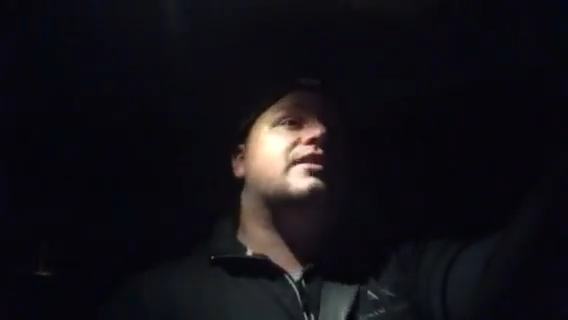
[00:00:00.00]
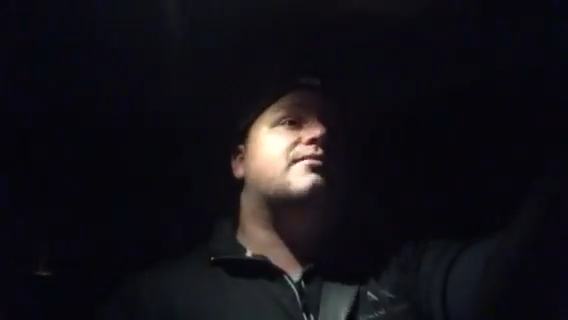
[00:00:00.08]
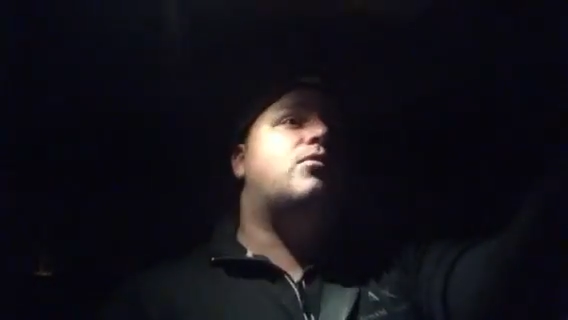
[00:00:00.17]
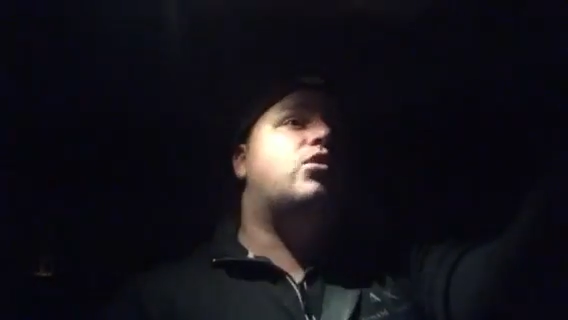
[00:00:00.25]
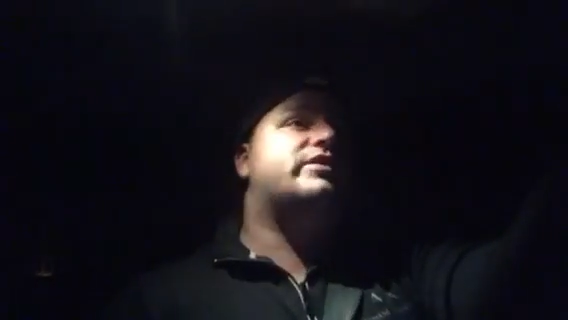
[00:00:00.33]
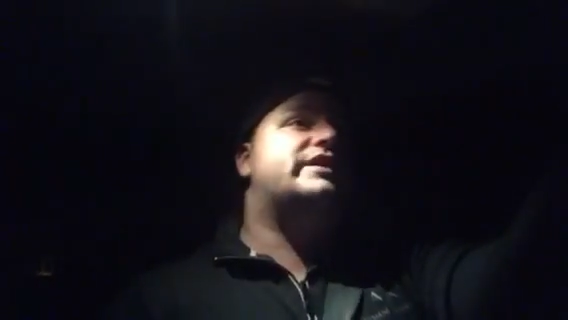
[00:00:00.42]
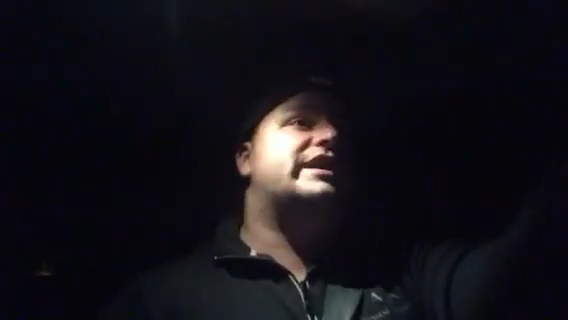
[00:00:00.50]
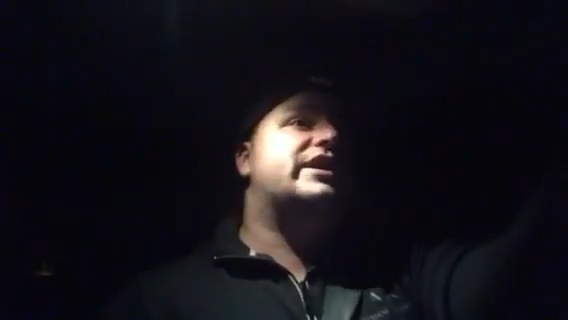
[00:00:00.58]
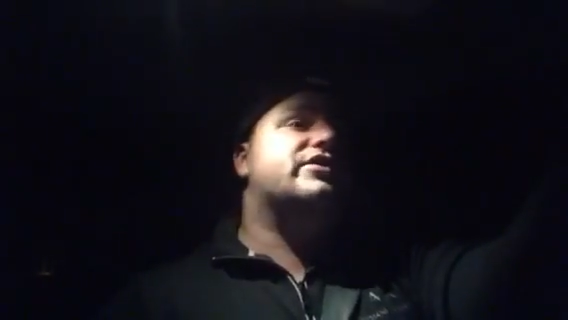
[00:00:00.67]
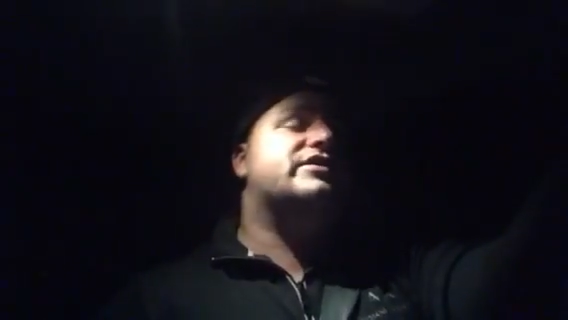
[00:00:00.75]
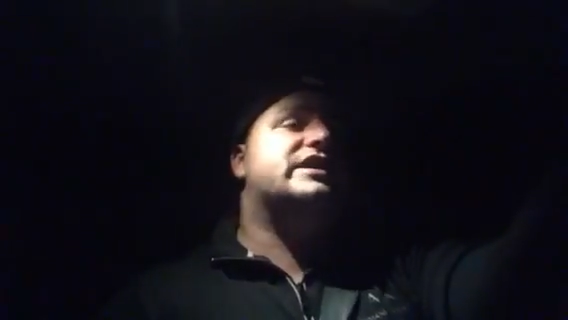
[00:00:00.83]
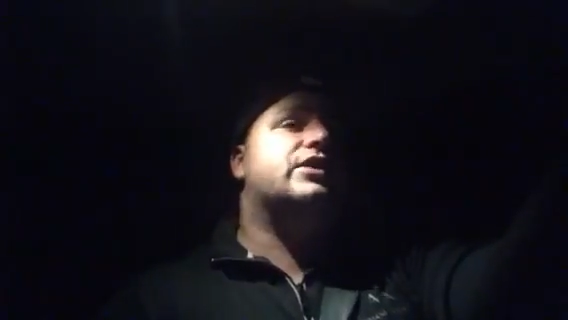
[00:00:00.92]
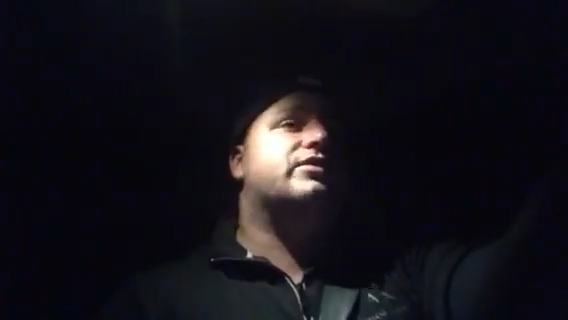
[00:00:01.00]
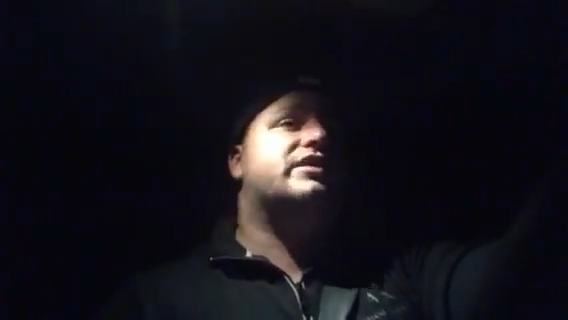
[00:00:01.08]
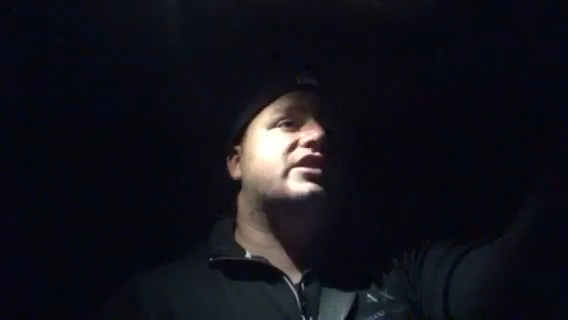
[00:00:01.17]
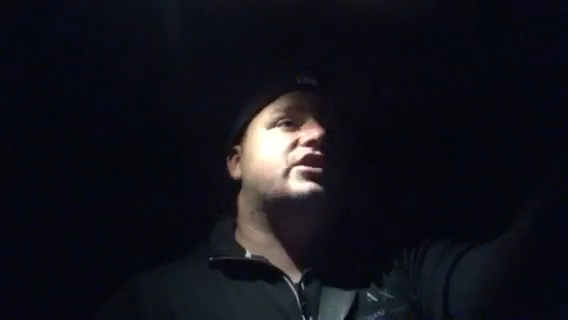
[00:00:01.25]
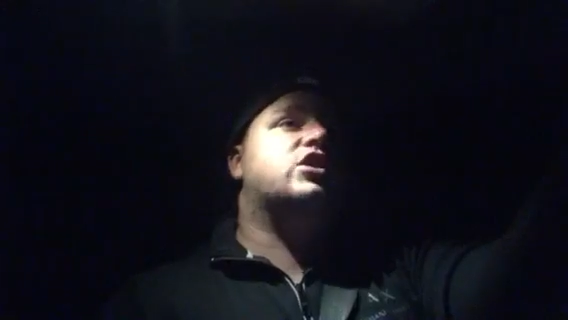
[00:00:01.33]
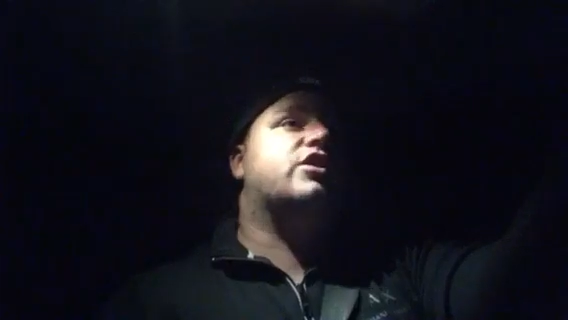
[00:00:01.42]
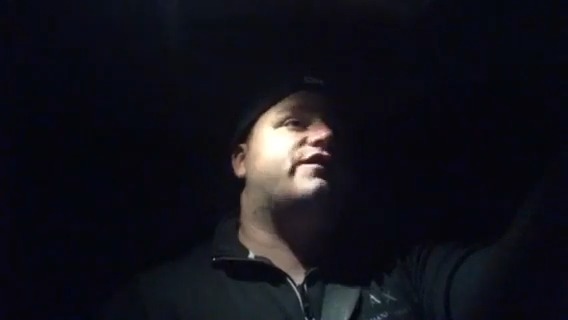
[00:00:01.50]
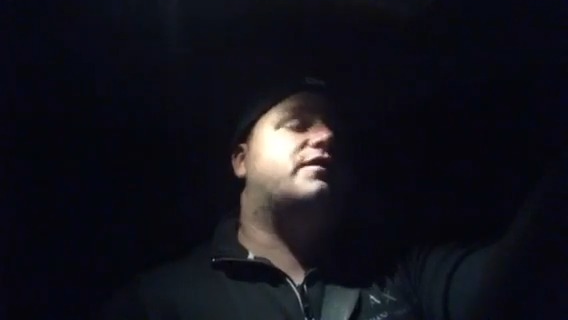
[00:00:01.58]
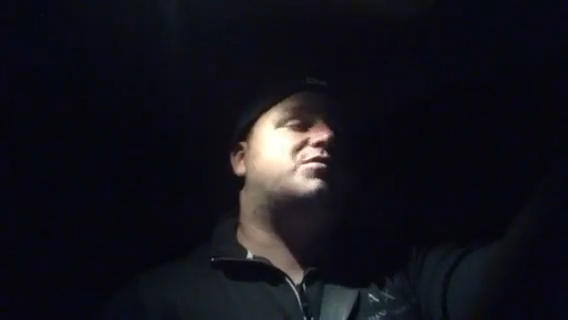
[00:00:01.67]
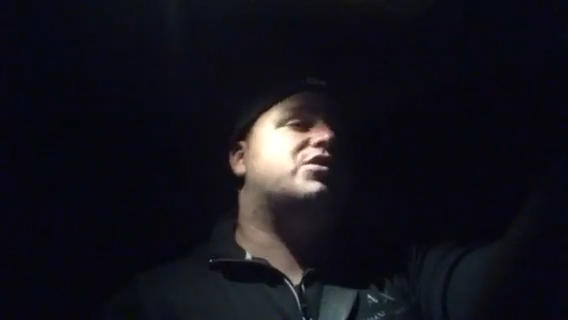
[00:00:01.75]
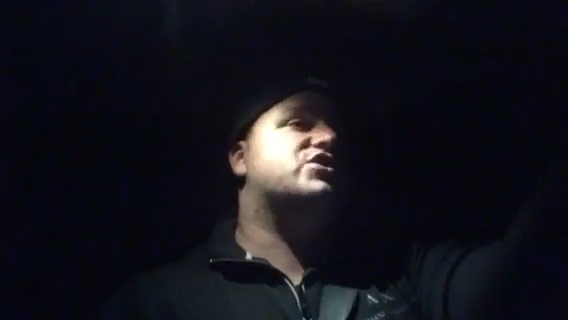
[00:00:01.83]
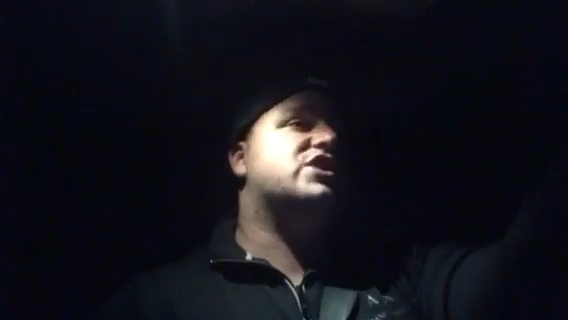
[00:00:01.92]
a multi-year deal with the New York
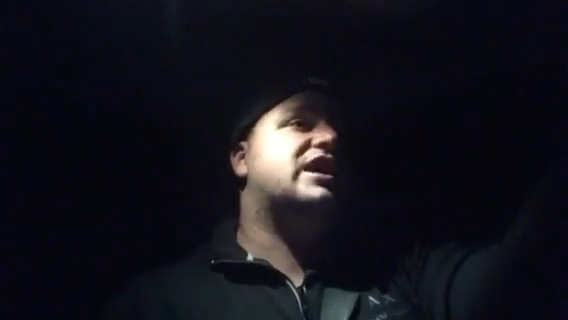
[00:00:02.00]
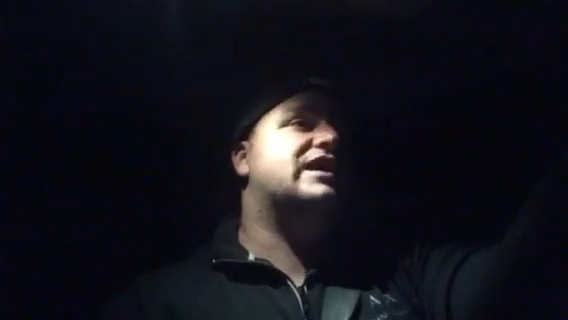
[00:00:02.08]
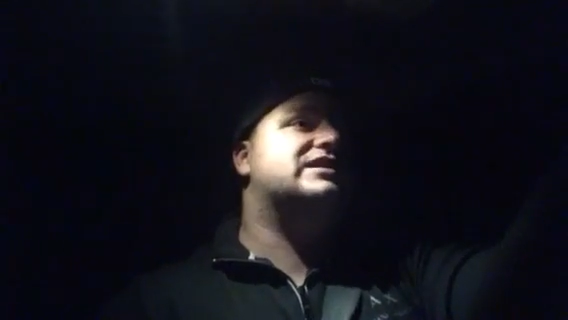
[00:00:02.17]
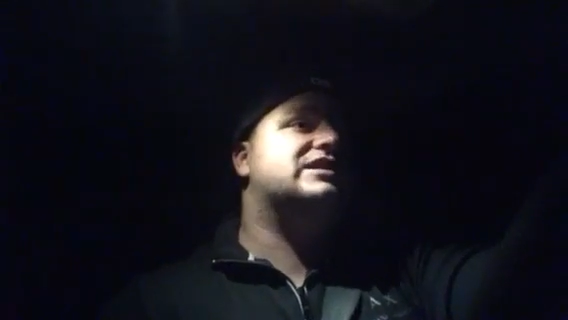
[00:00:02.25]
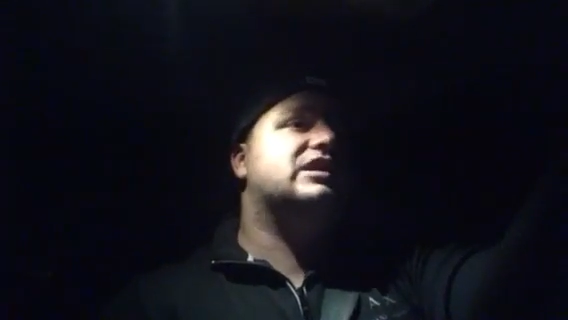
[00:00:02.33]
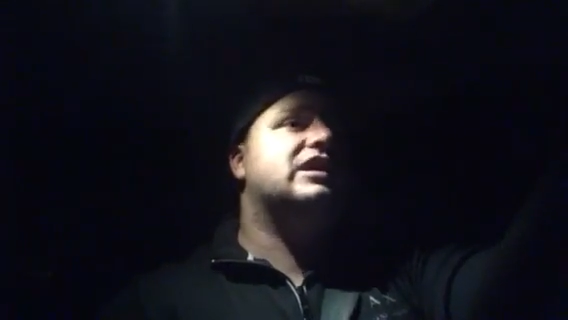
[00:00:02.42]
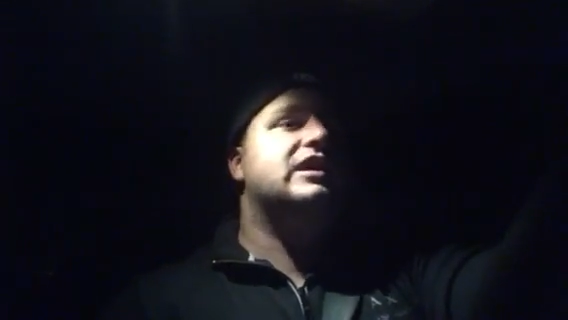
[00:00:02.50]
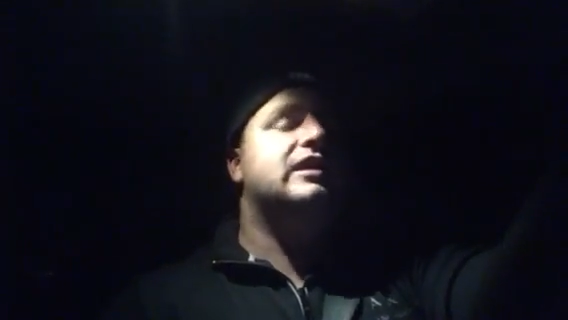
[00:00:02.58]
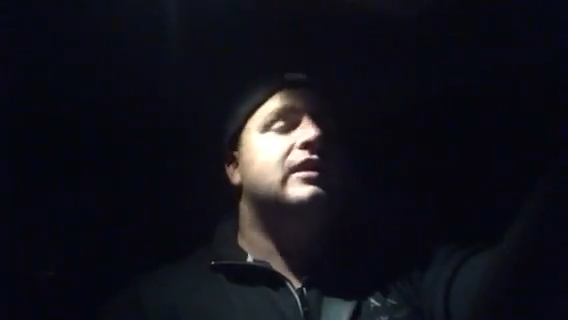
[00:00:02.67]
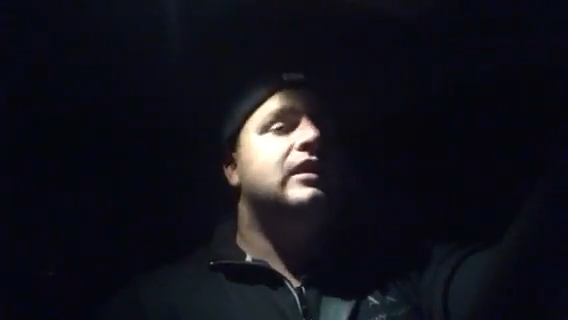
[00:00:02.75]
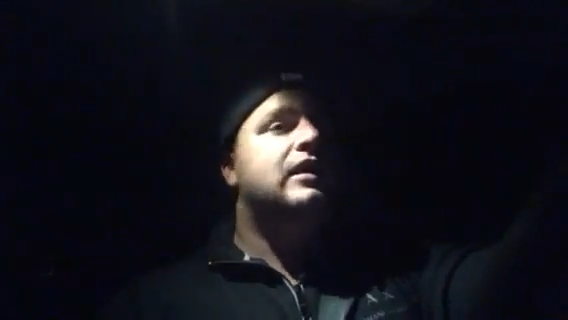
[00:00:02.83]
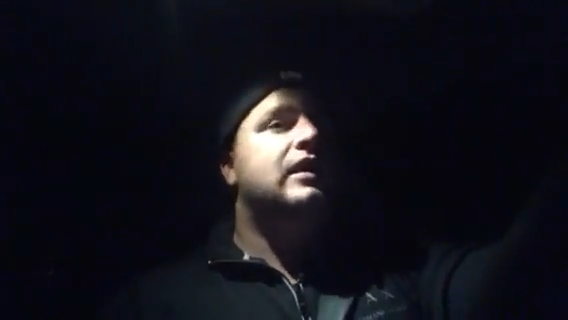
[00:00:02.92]
Football Giants today.